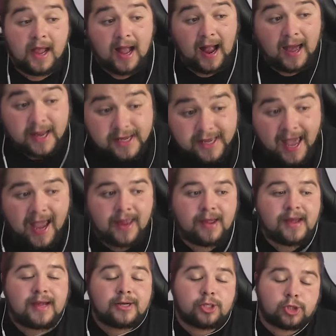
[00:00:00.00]
And again,
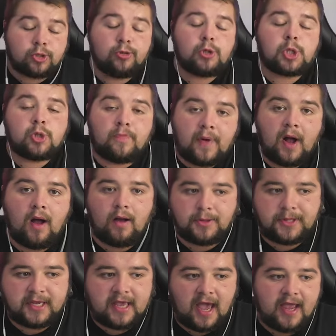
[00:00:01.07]
crucial part of
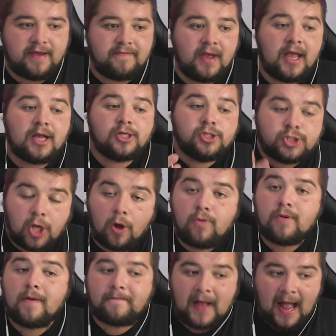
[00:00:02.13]
the game,
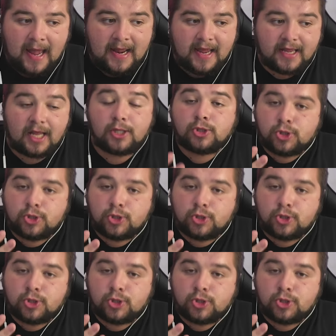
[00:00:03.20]
don't panic.